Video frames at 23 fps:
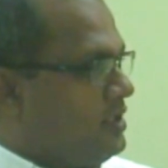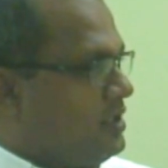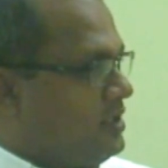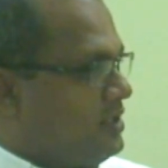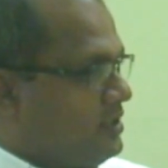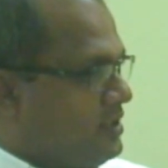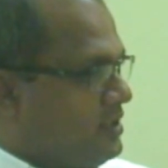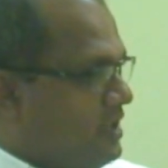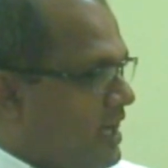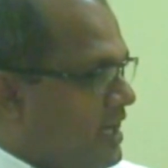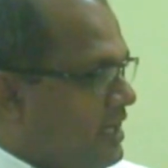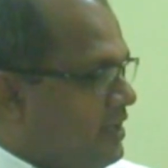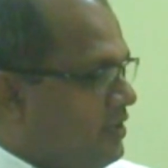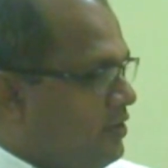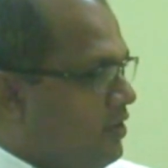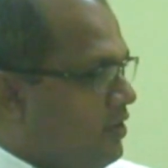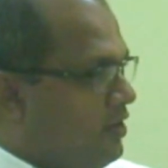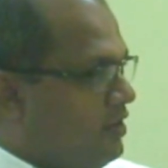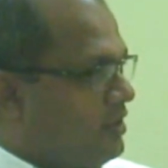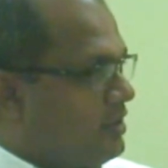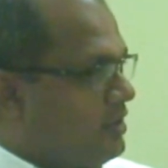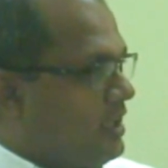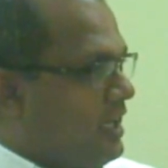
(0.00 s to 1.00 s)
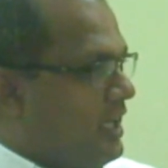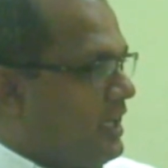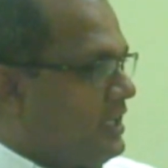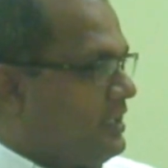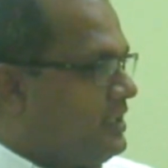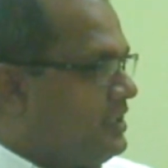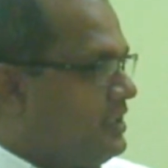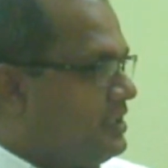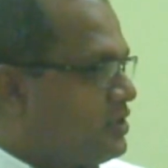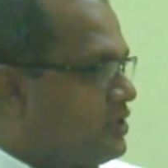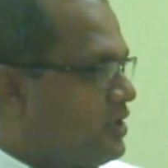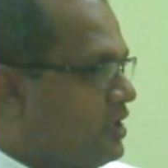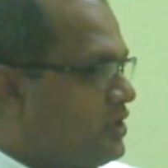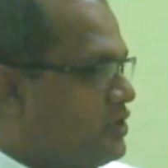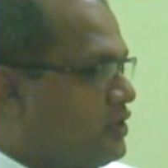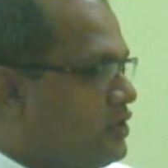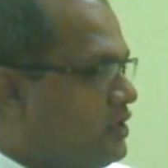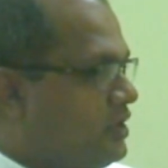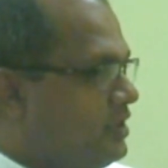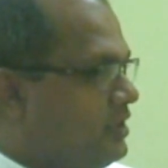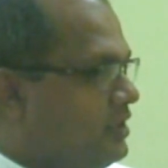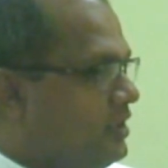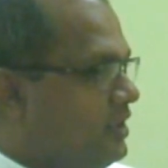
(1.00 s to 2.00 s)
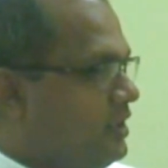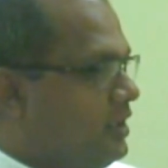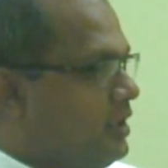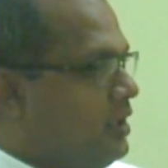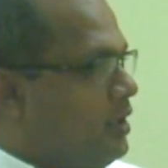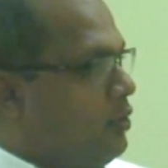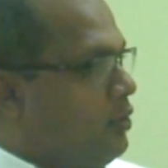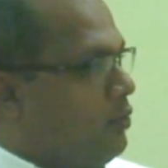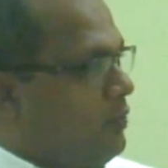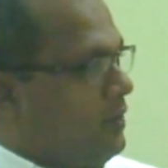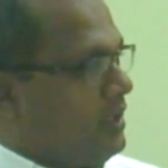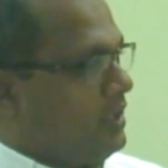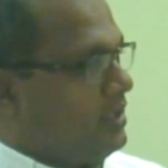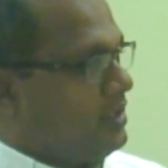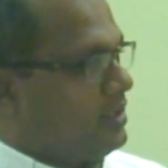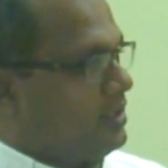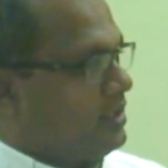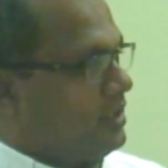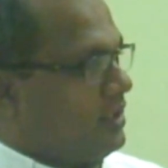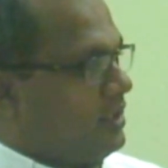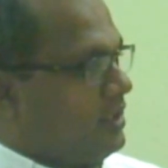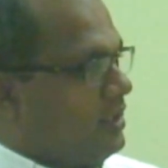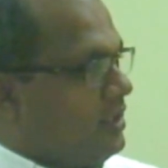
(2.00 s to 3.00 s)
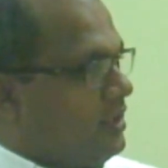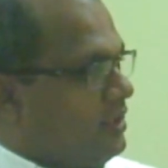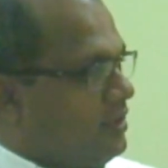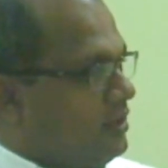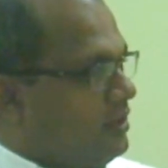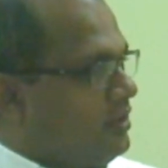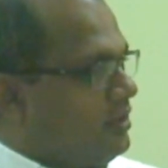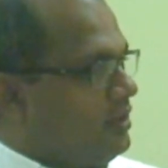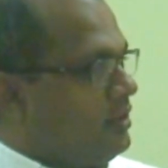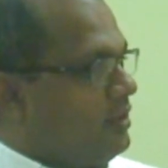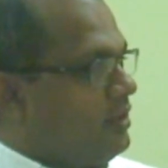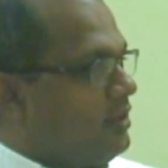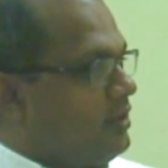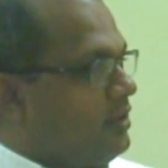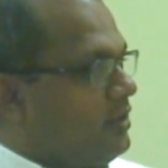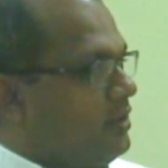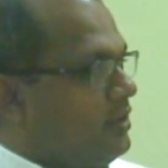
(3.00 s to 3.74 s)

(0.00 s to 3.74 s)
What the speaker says: dialogue and discussion with the